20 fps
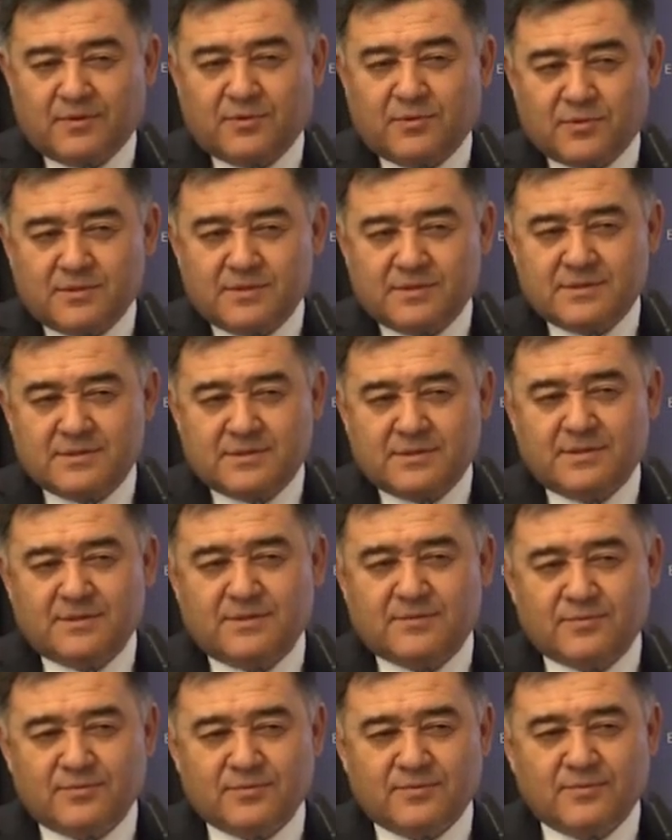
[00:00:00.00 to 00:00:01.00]
tourists,
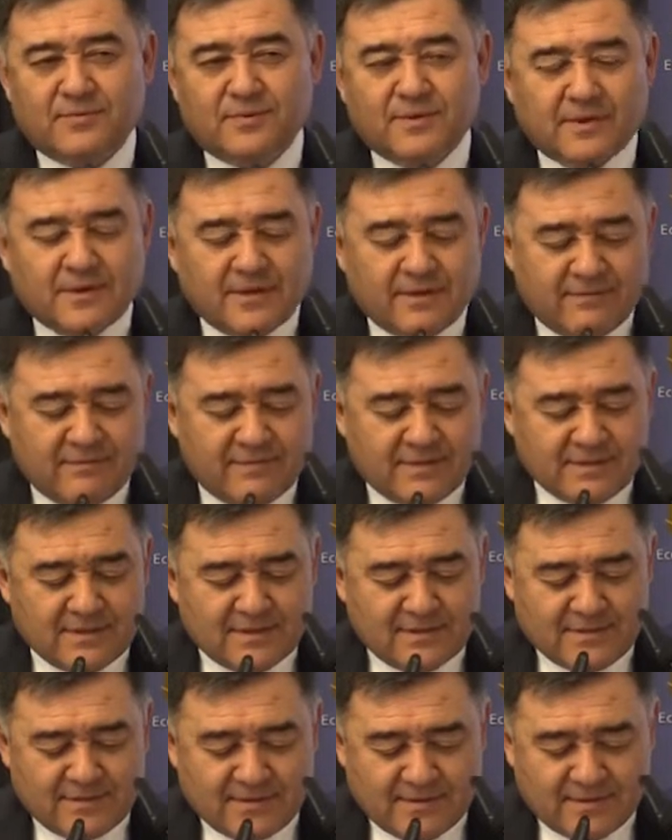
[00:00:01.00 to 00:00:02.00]
to visit